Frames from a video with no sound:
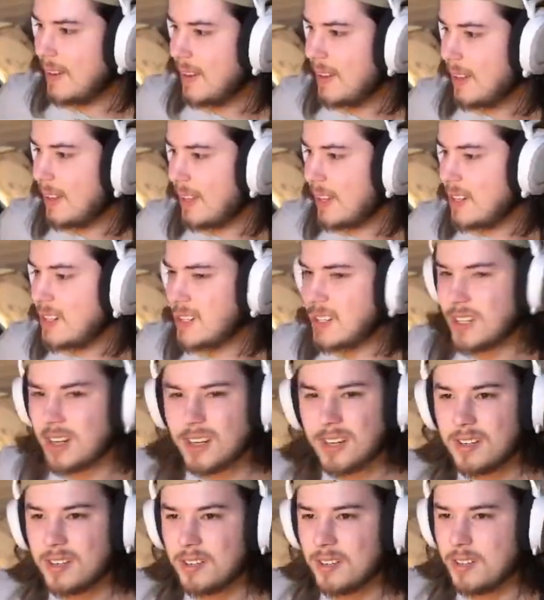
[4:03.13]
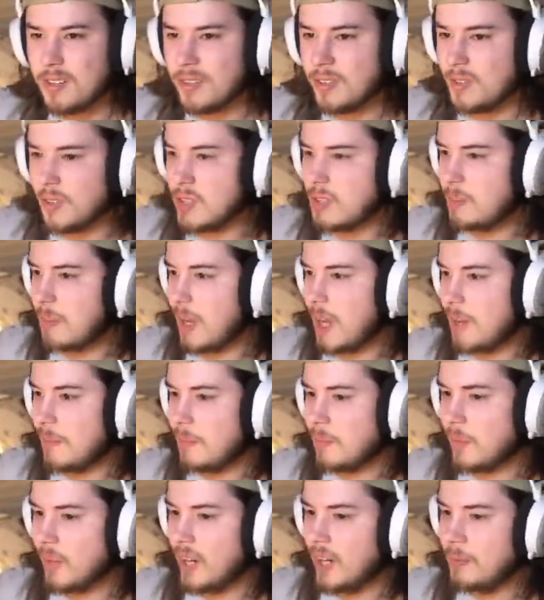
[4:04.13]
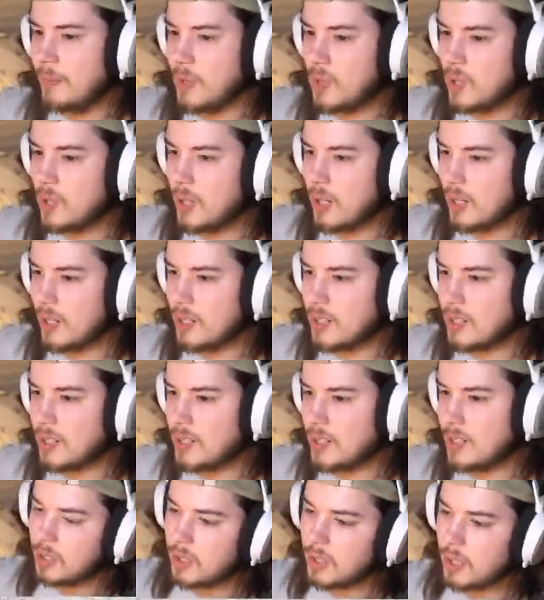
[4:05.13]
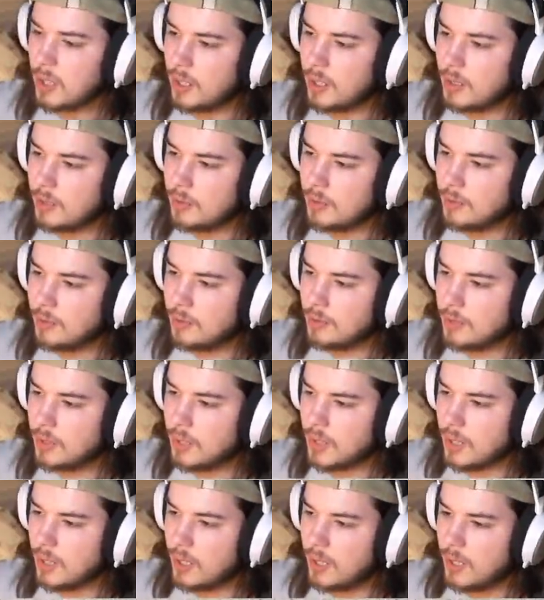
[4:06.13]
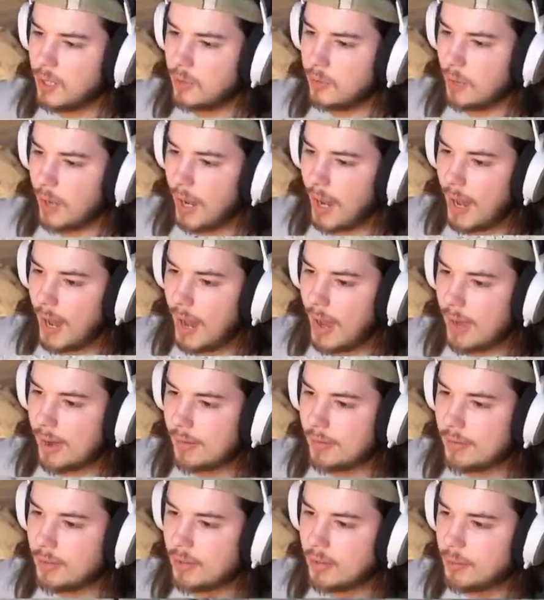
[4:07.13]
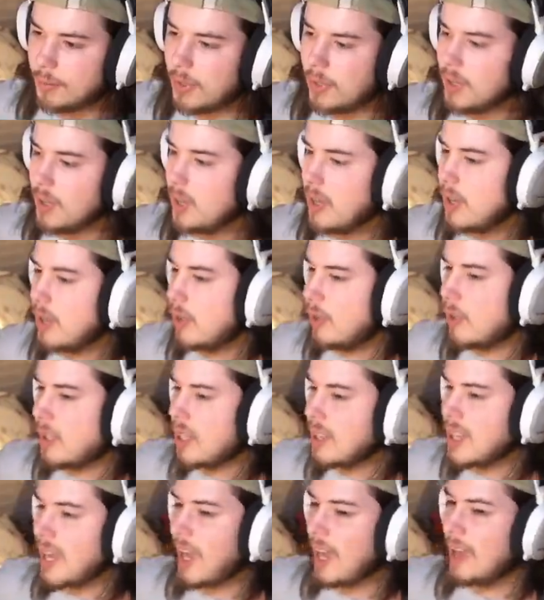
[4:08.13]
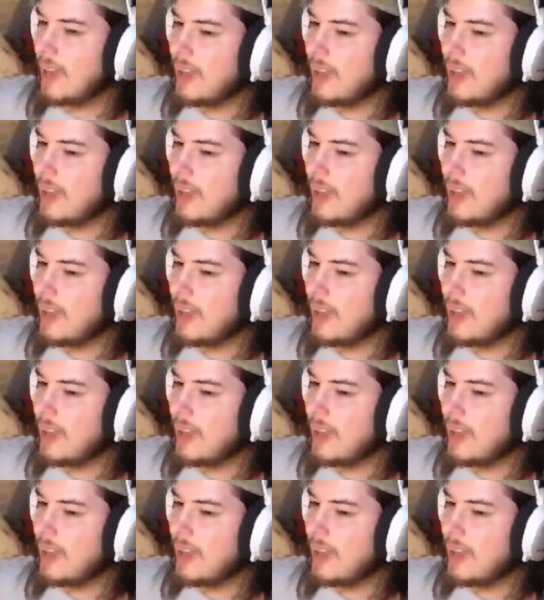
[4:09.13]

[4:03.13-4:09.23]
Like, I just gotta spam random tricks, kind of. I don't have to, but look at that.